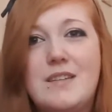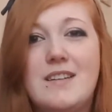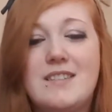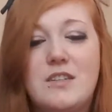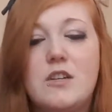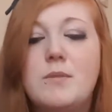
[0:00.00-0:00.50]

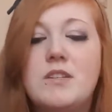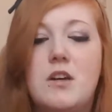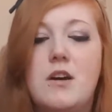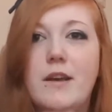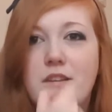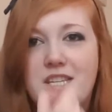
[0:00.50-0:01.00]
stuck my
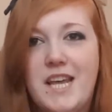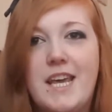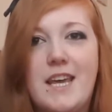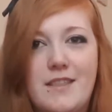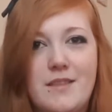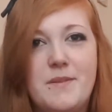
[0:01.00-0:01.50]
tongue out to
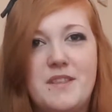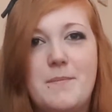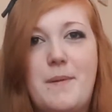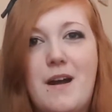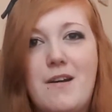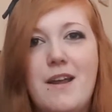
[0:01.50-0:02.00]
take the
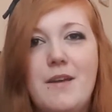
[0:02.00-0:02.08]
bar